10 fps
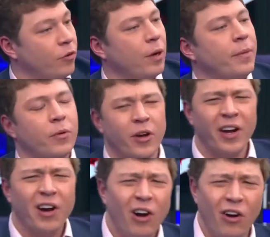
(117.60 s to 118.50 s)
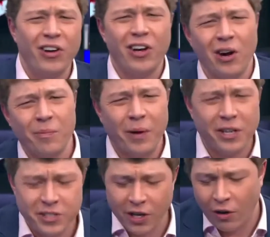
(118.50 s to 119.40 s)
as well. People going, oh, you can't
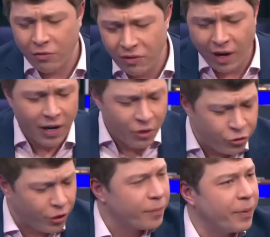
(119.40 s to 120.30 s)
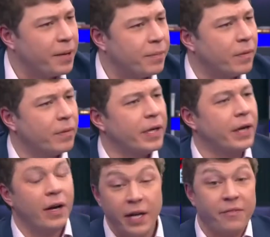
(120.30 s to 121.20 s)
base it off uh, drunk people, you know.
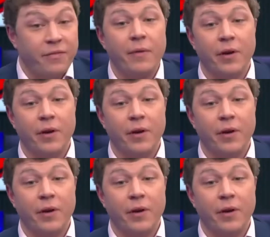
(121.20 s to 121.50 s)
And yeah, fair